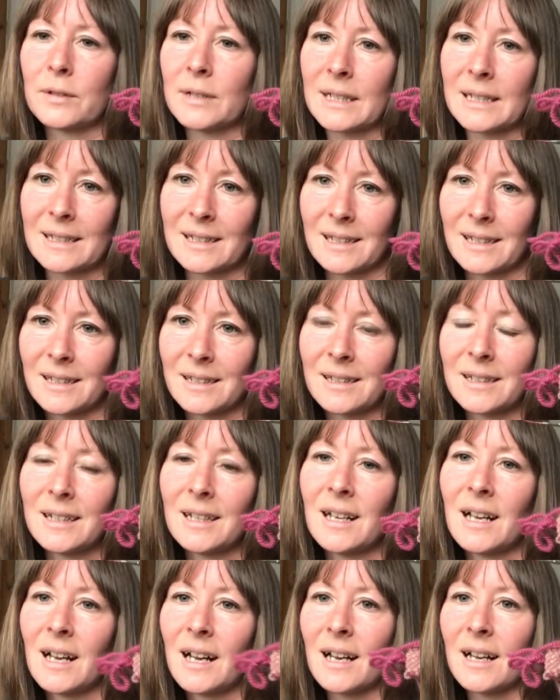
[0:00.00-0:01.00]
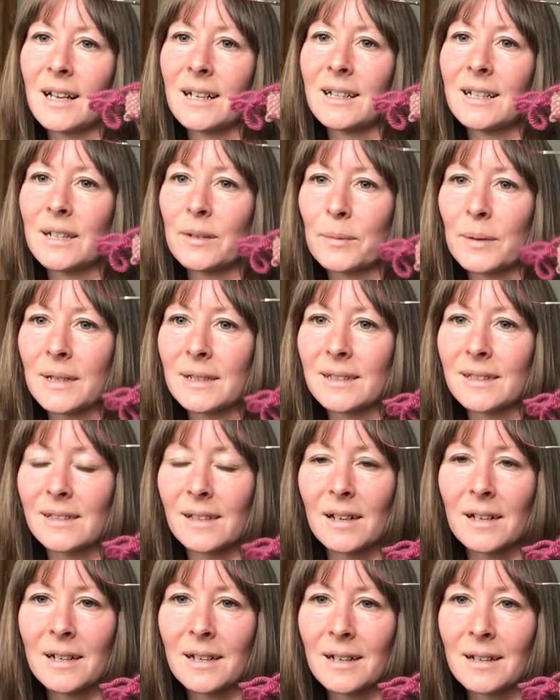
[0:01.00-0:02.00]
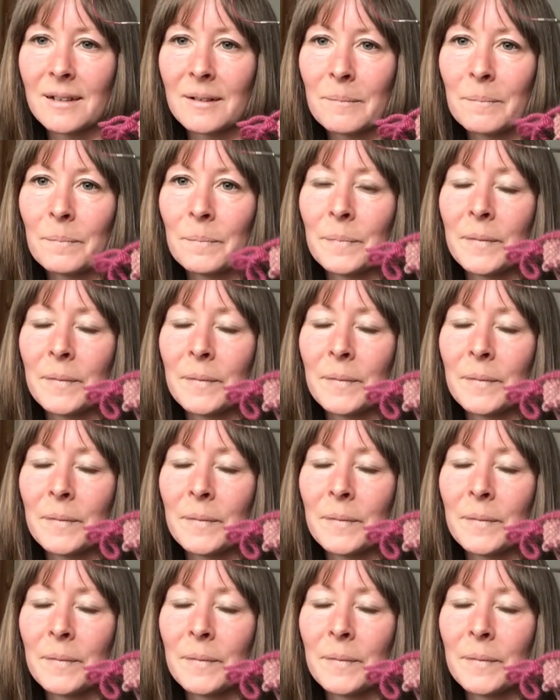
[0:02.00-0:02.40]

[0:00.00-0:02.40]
knitter and knitwear designer.